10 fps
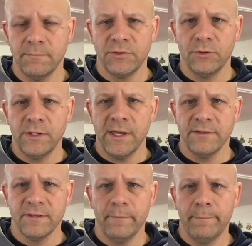So he
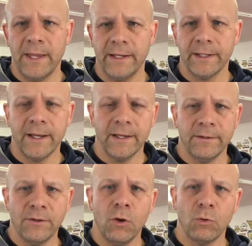ends up betting
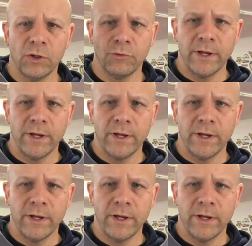on the Oakland